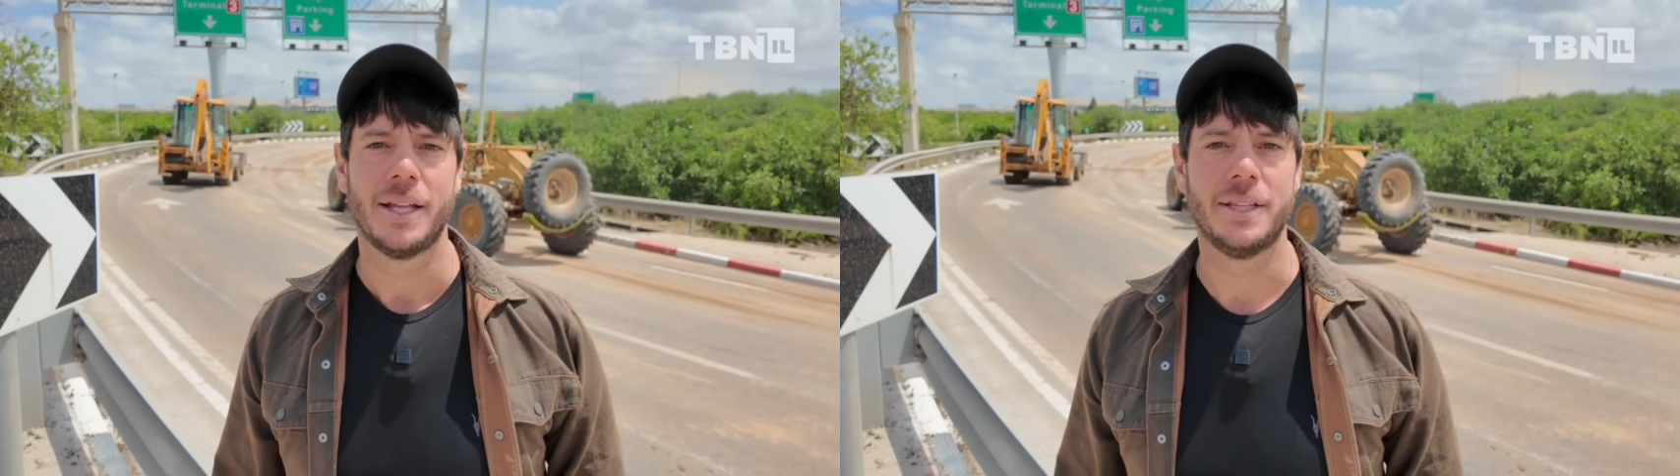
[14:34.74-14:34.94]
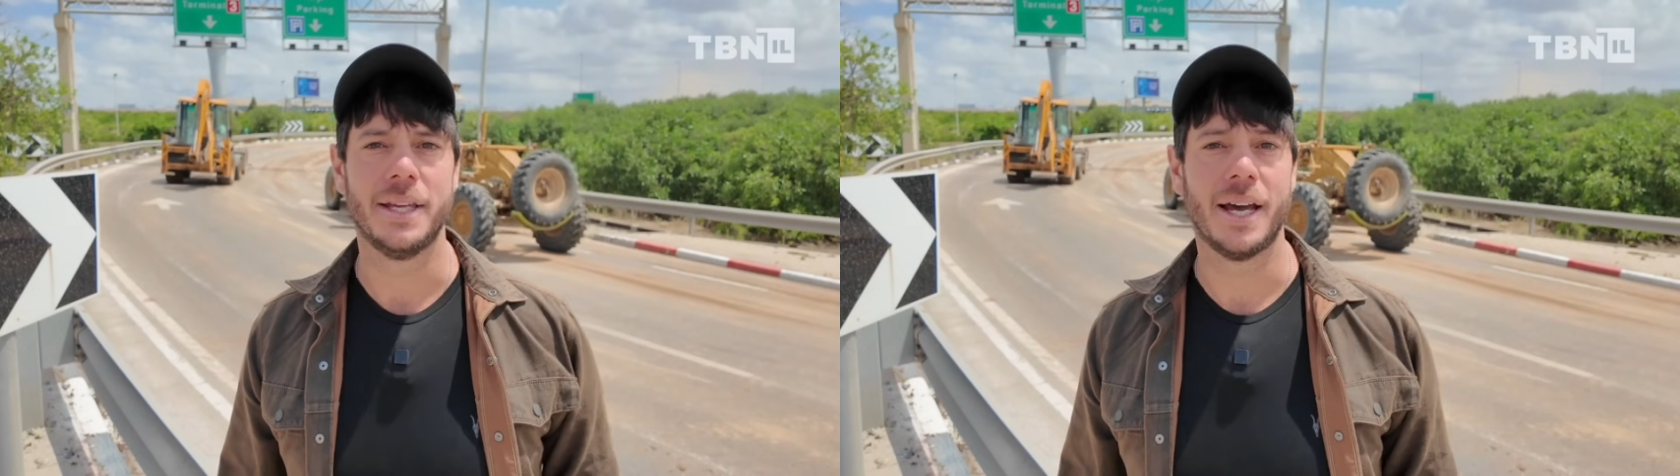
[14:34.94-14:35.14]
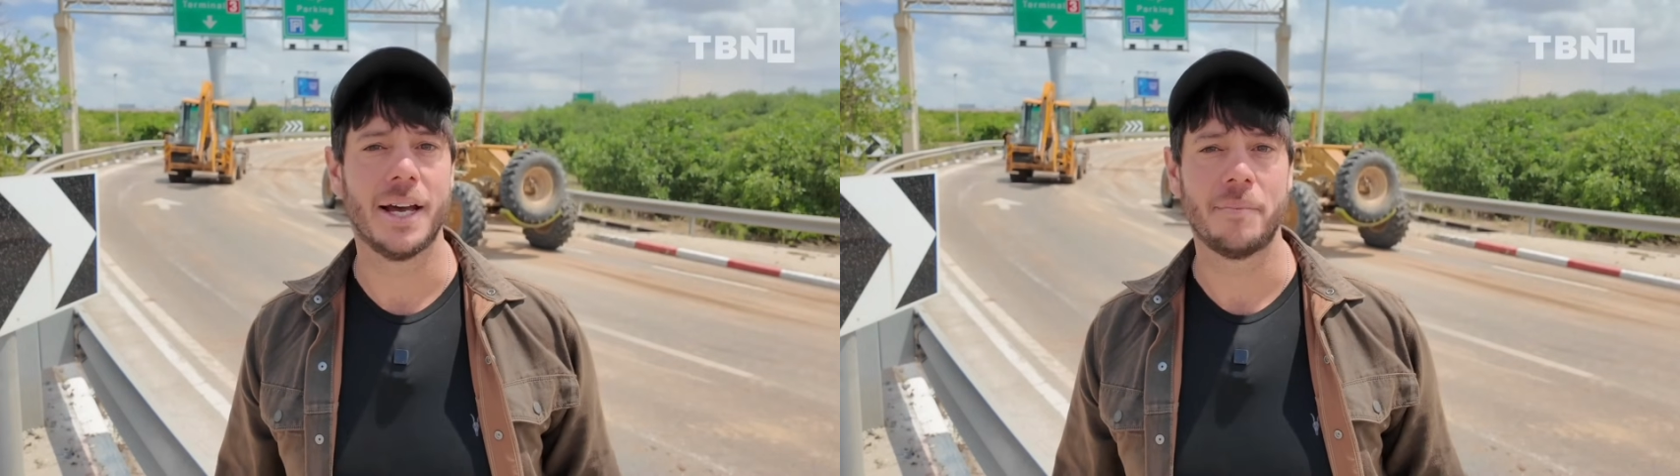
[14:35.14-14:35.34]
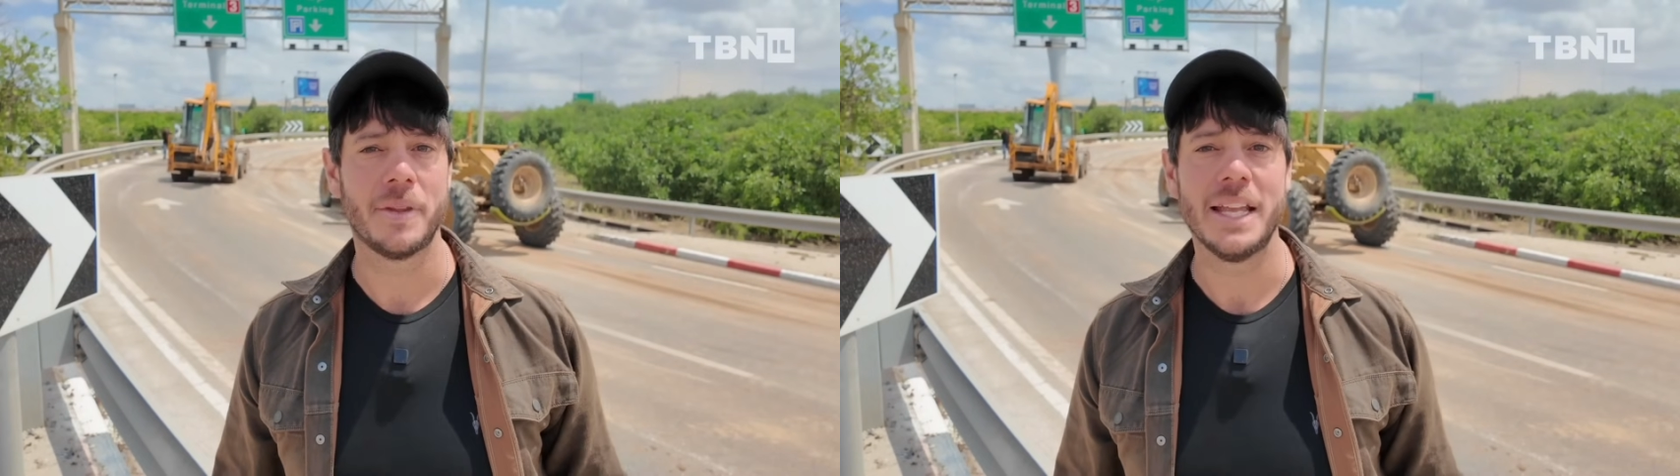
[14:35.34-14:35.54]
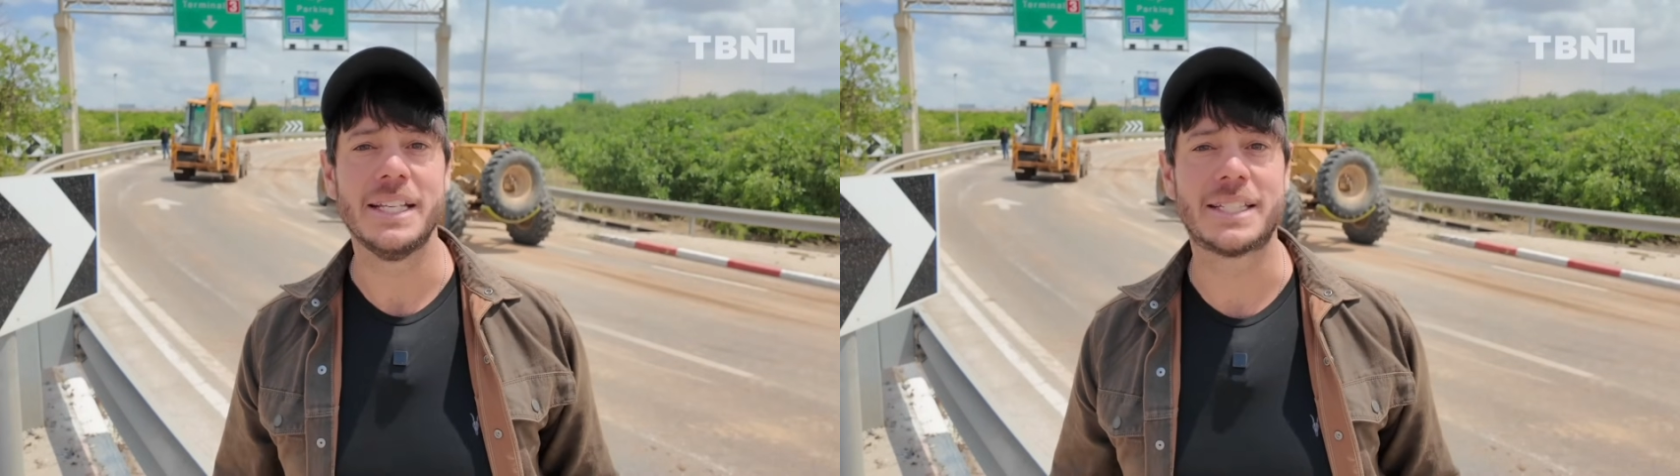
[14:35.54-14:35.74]
The
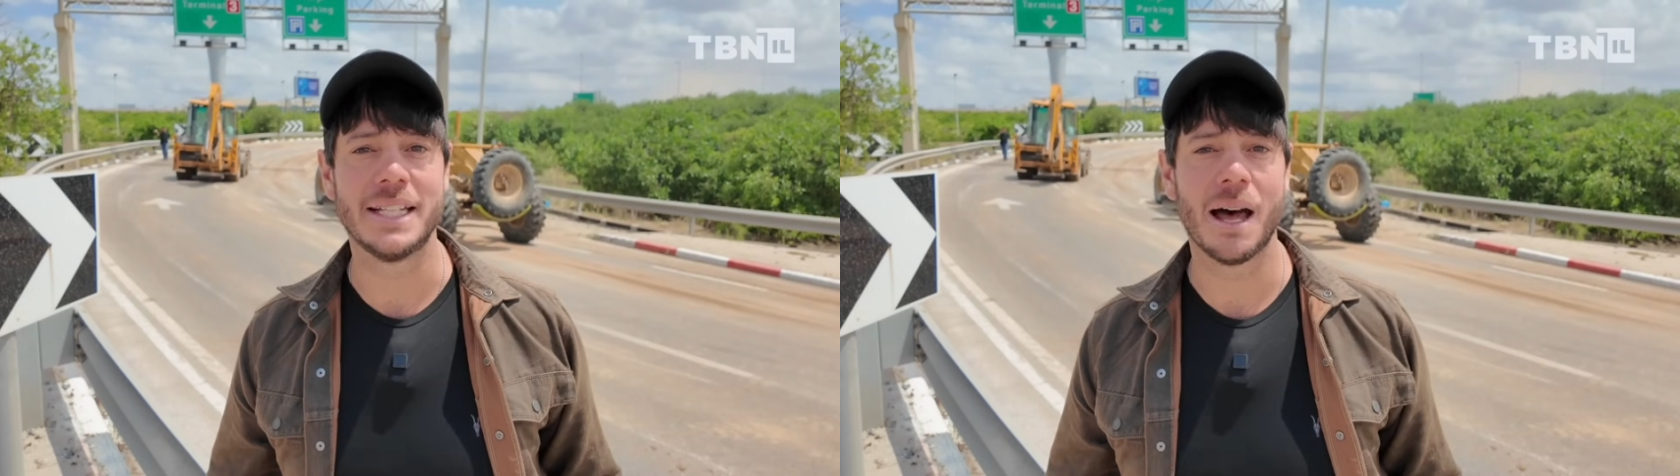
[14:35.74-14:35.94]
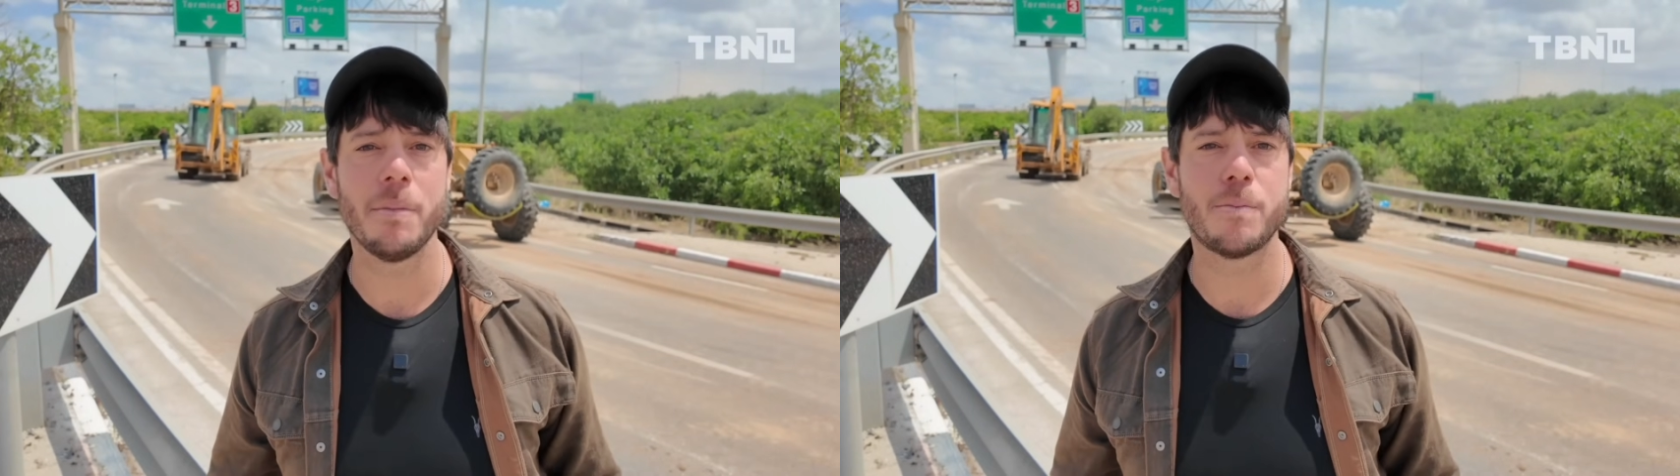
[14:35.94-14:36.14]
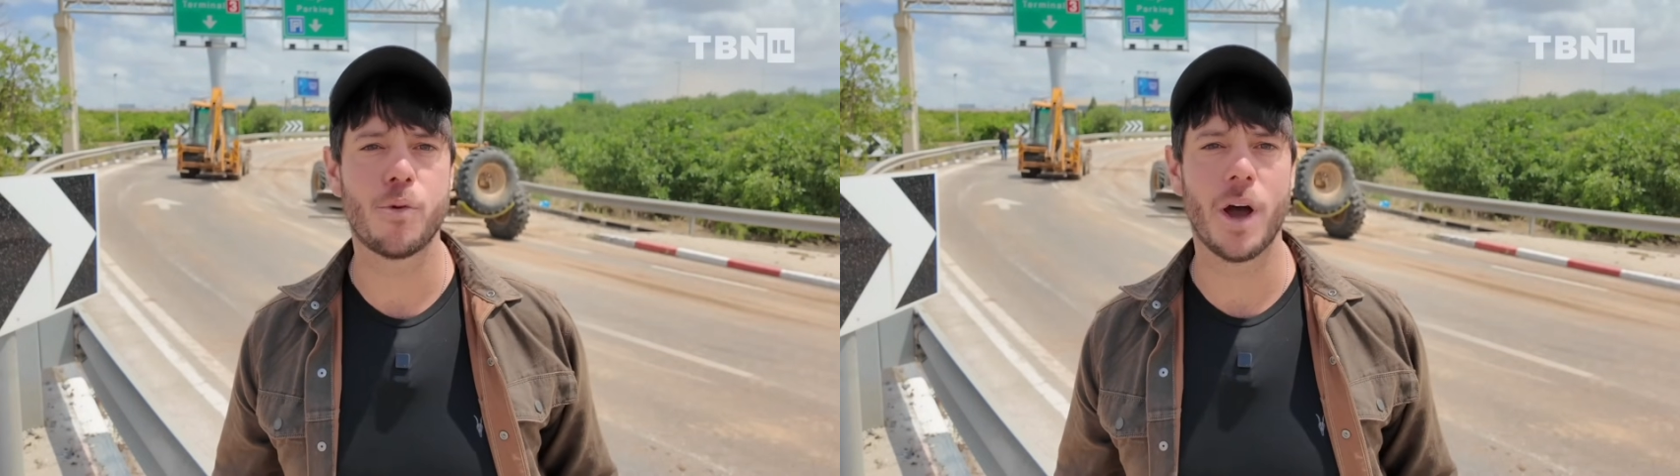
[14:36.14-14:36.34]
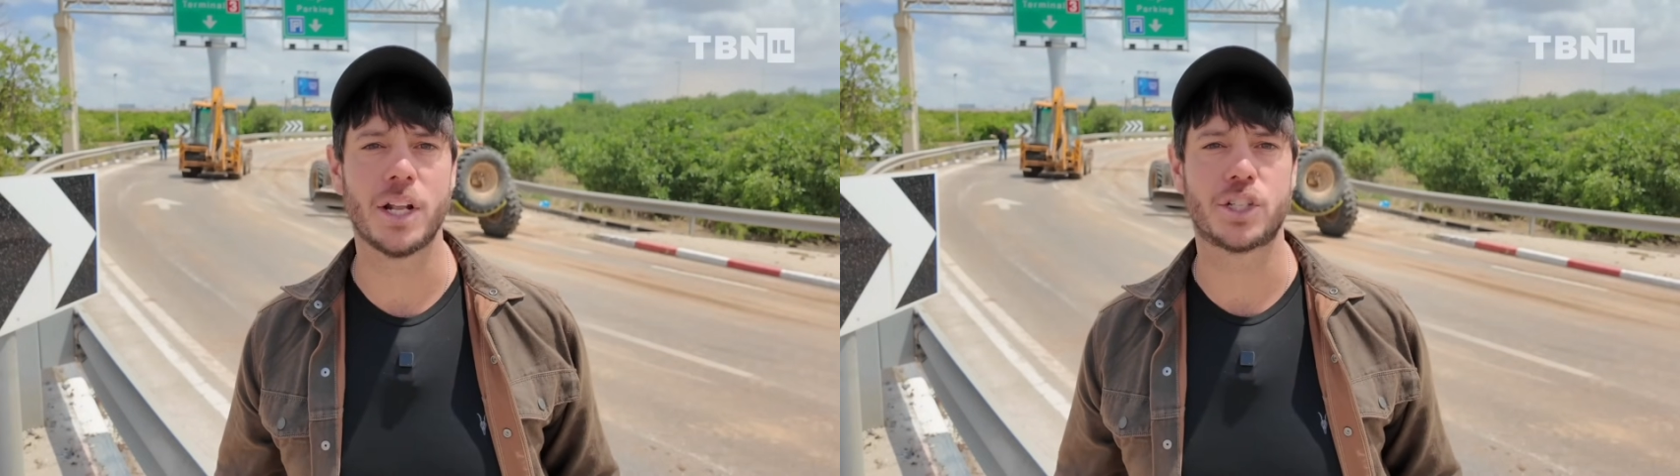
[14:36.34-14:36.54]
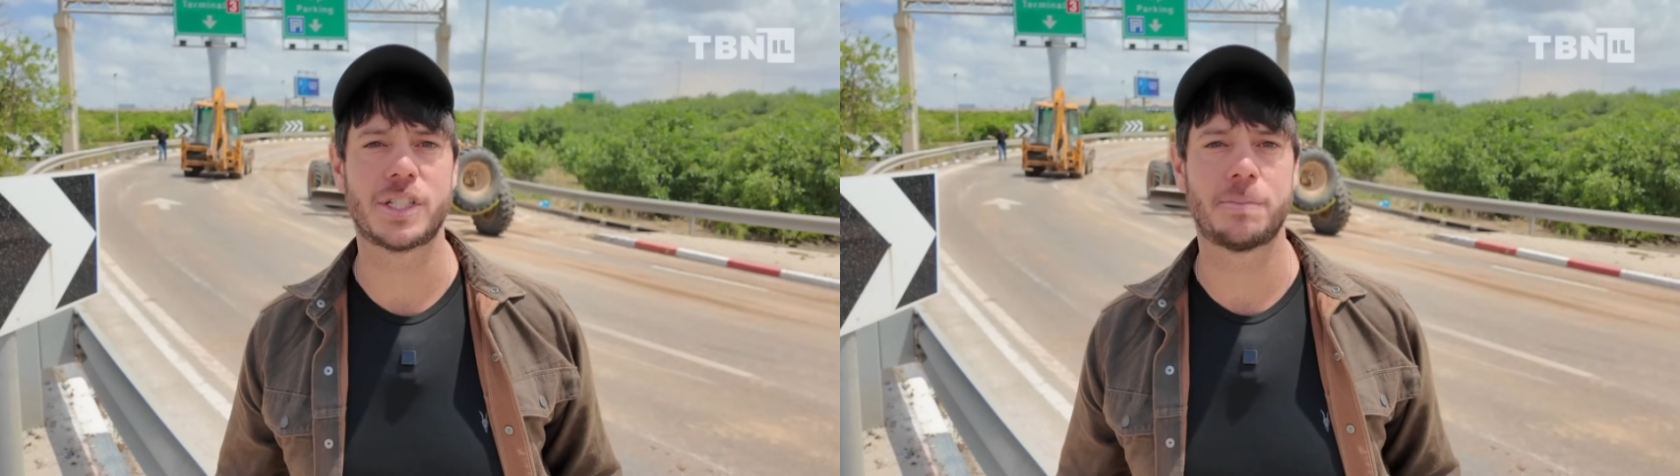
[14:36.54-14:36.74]
Islamic
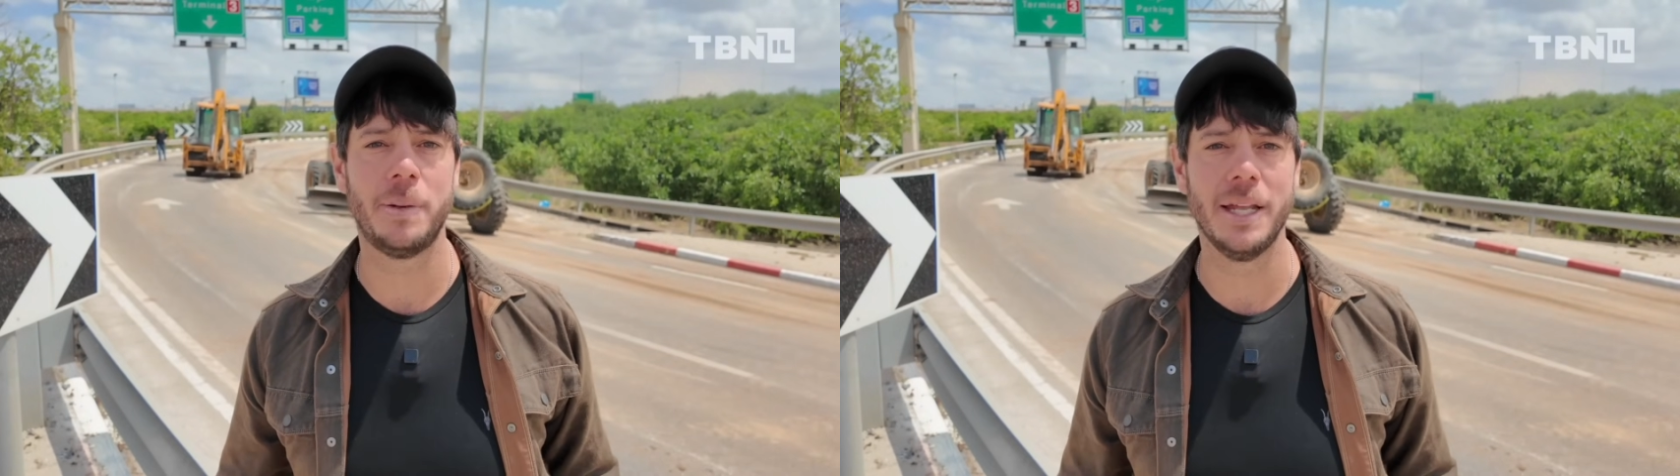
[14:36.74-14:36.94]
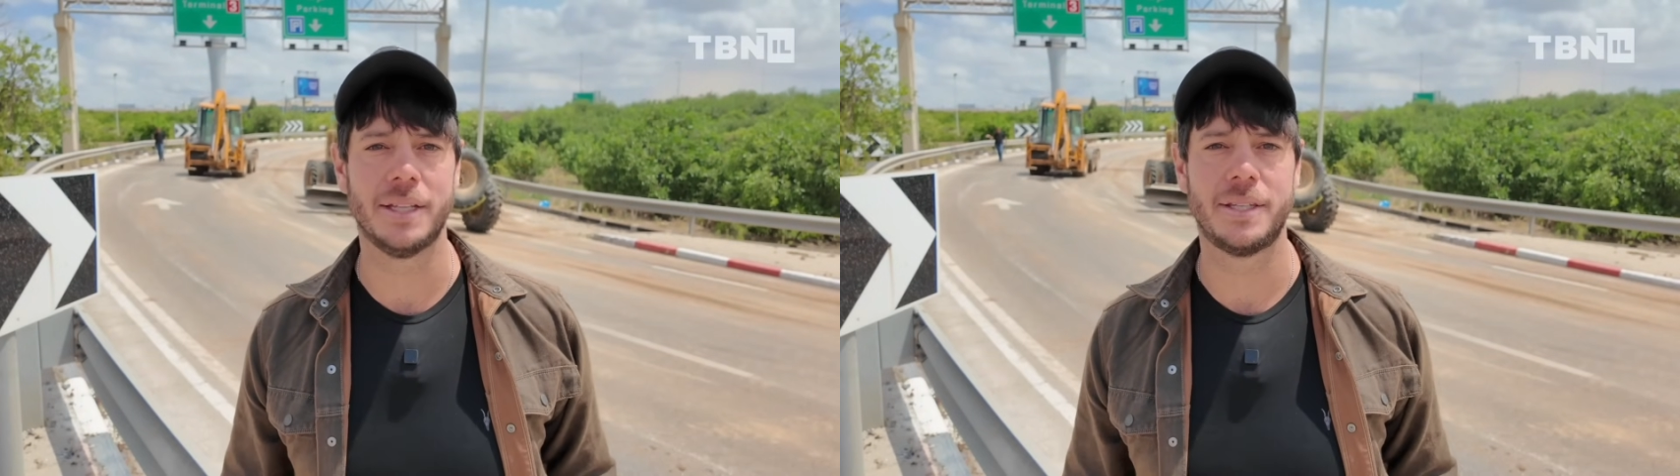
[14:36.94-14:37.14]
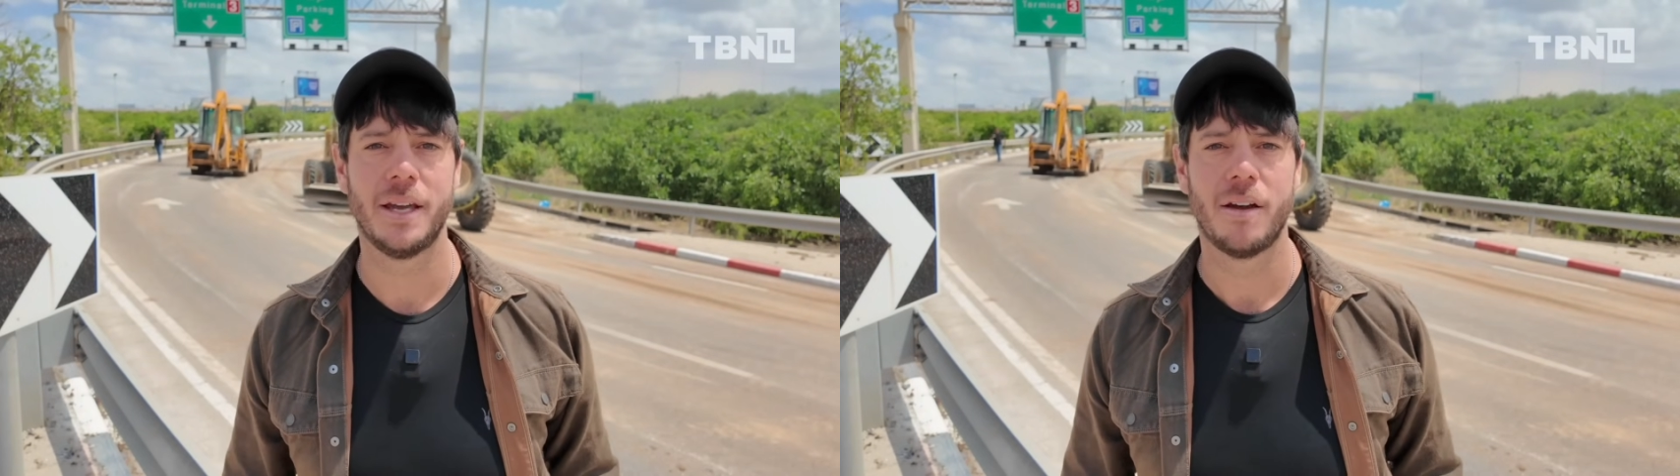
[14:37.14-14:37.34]
branch split